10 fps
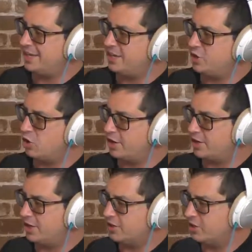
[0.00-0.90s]
drawn
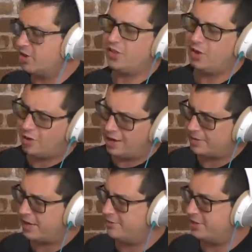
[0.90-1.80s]
culture. Although I'm
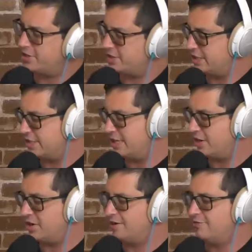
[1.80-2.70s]
kind of interested to
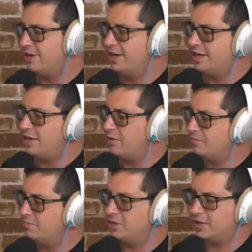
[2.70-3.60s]
hear if,
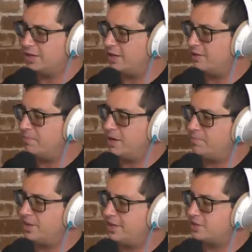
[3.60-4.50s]
look, it might
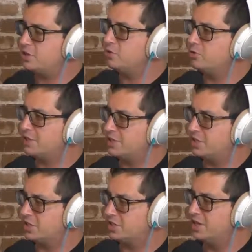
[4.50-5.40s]
be that 2 is
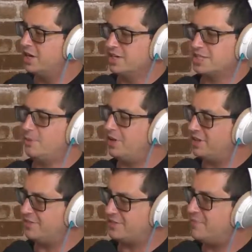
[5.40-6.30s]
just small
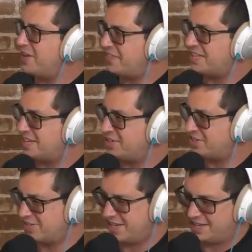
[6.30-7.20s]
enough to make things
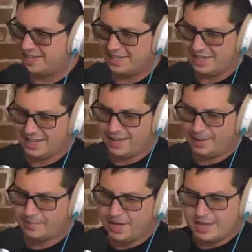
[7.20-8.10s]
interesting.
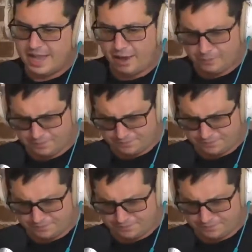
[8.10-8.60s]
And that's